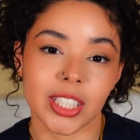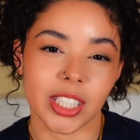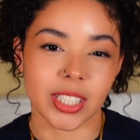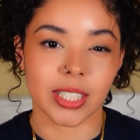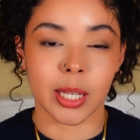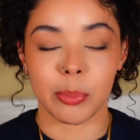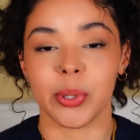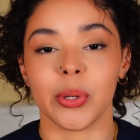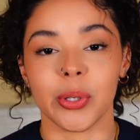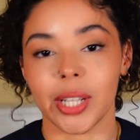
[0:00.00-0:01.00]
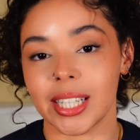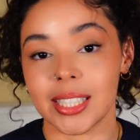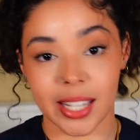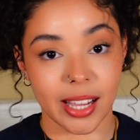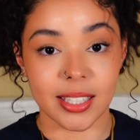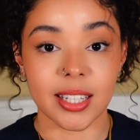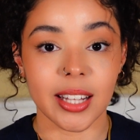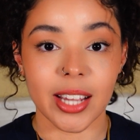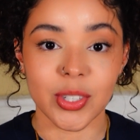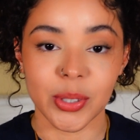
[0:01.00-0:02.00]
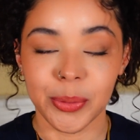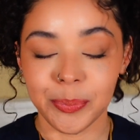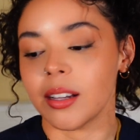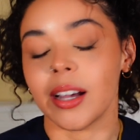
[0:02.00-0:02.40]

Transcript: So it's just a typical like dance classroom.